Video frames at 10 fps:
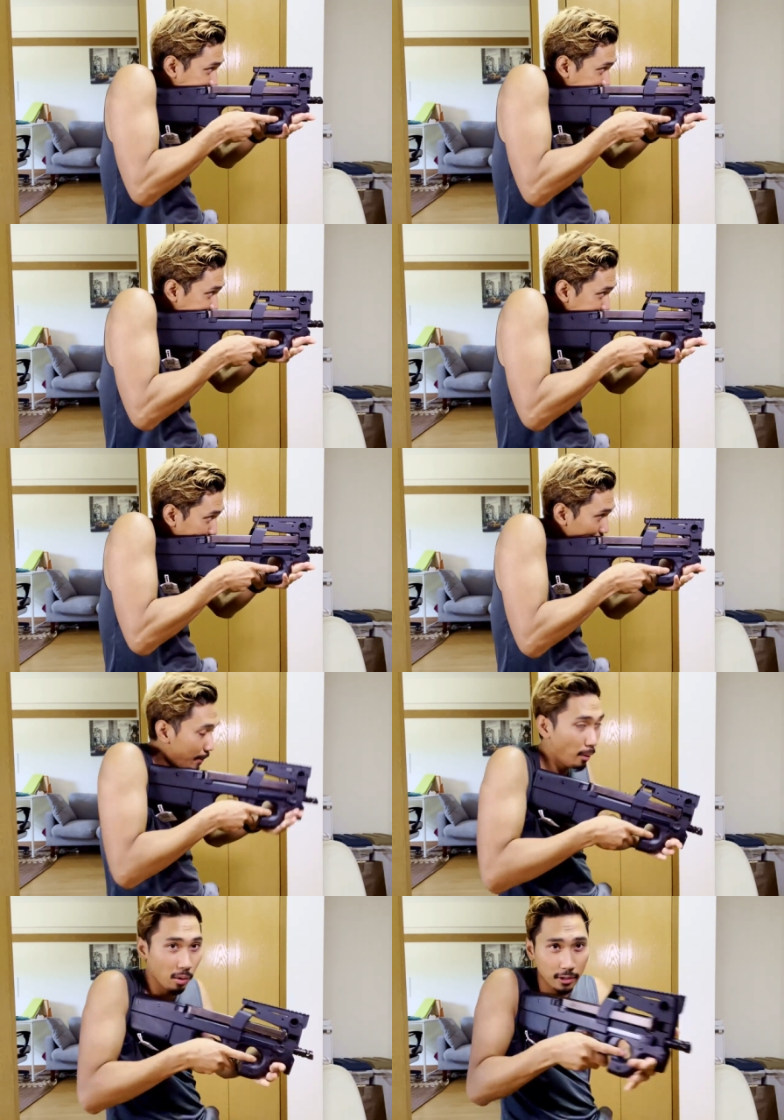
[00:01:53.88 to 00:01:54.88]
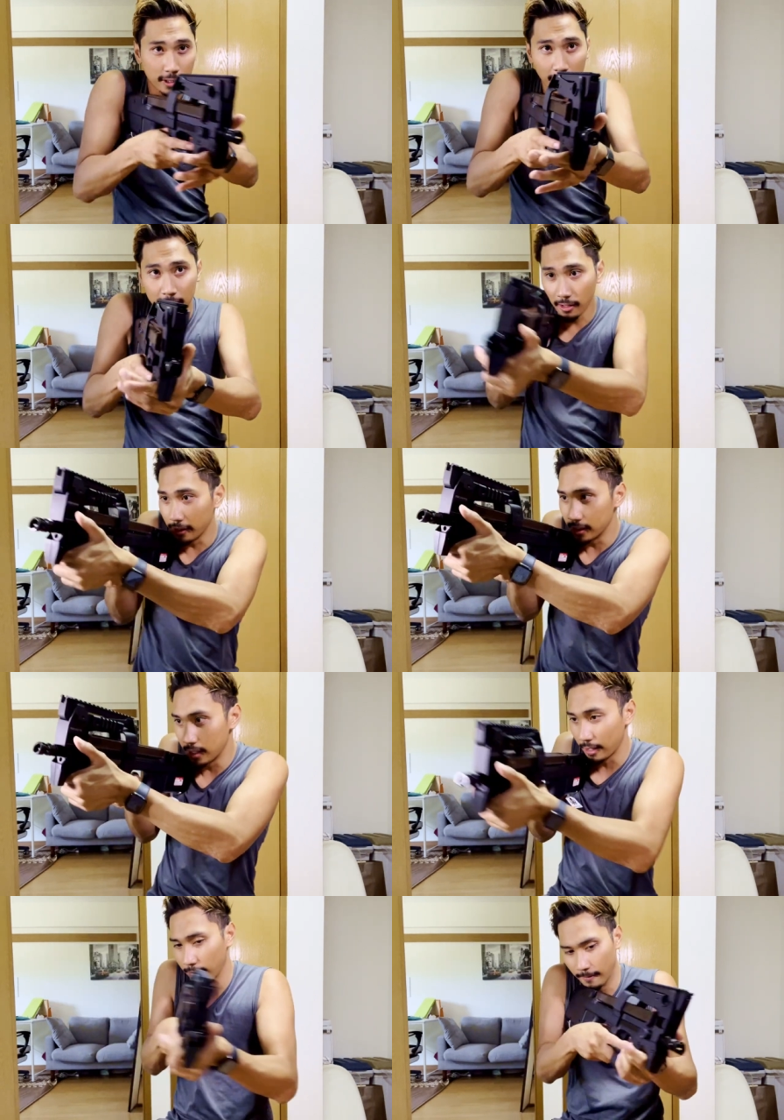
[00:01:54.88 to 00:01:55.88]
even the peephole is nice on this
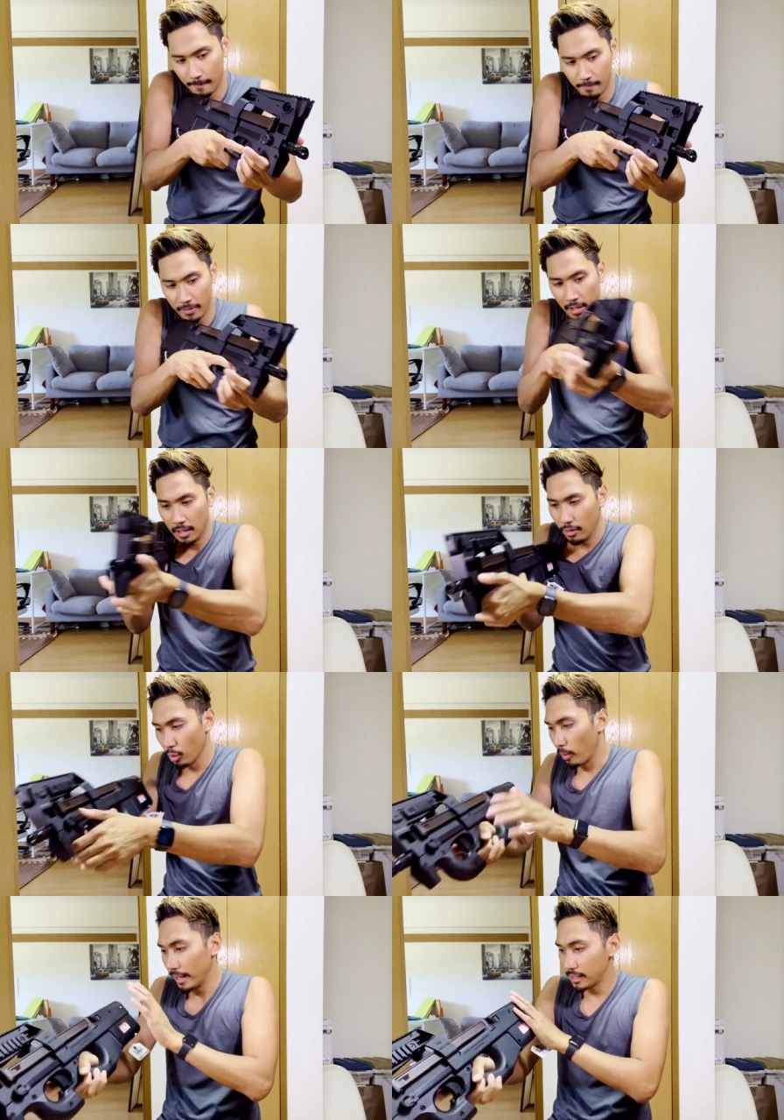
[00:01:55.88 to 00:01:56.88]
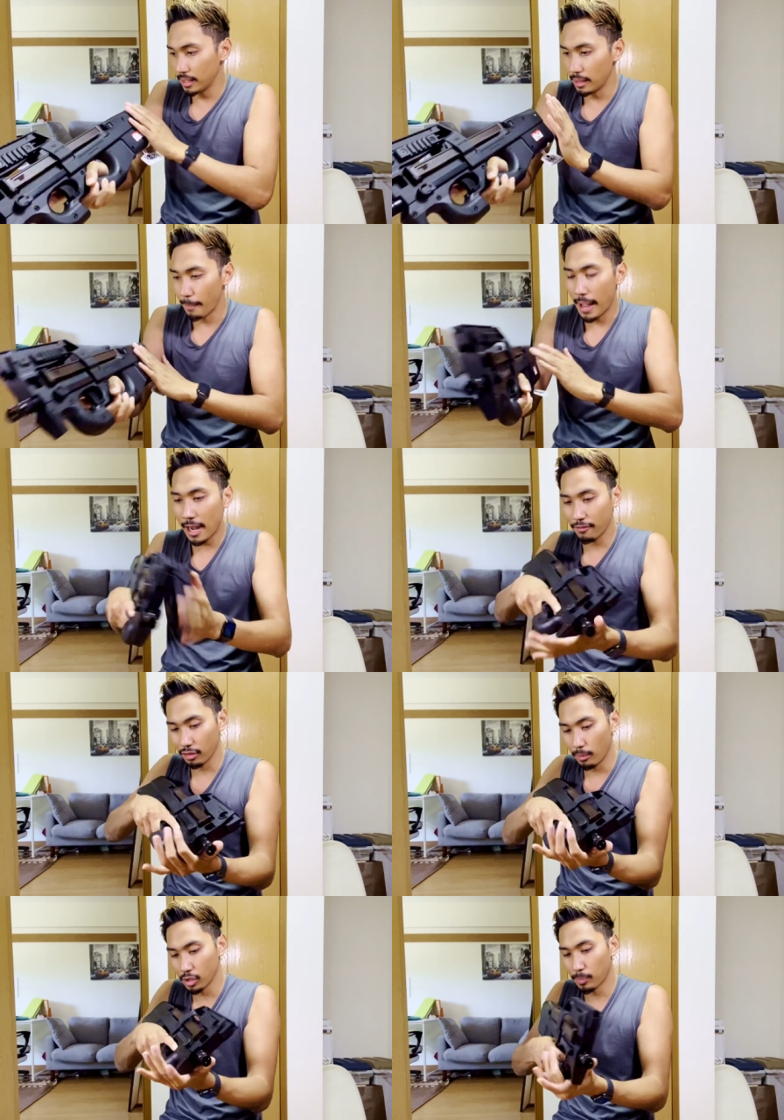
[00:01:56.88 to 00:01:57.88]
thing. The weight's in the back for
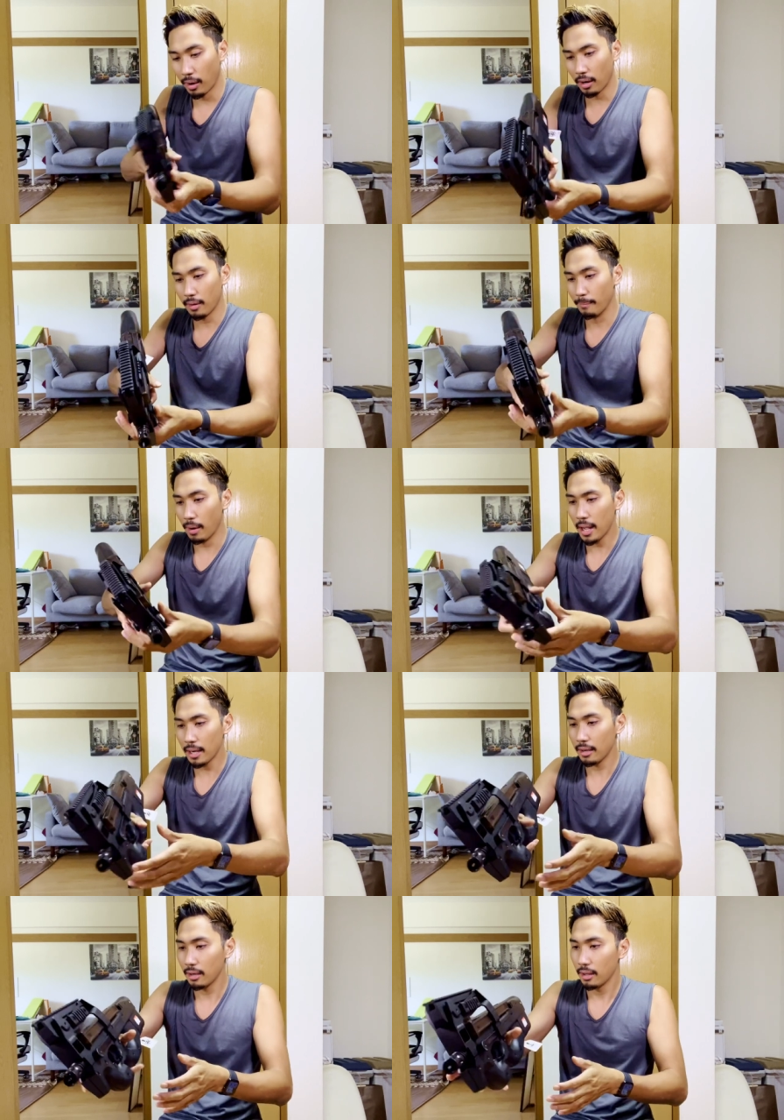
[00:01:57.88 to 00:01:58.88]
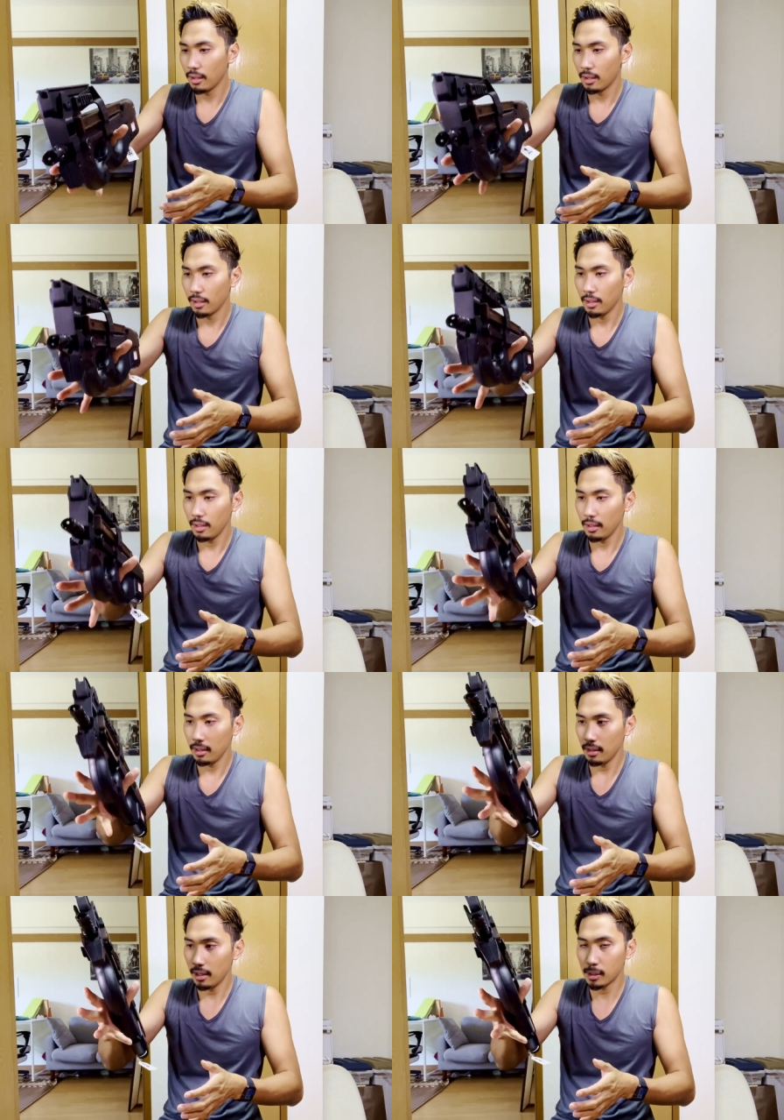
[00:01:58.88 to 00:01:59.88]
the most part, but
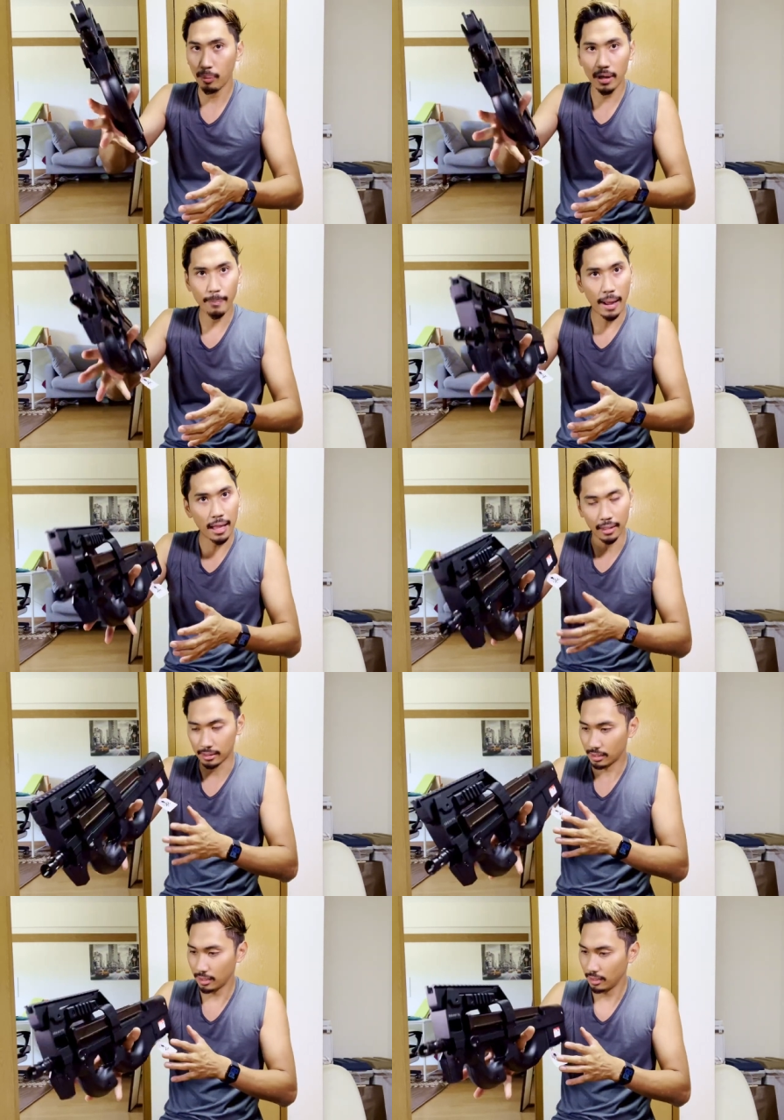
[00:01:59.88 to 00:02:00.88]
it's pretty balanced.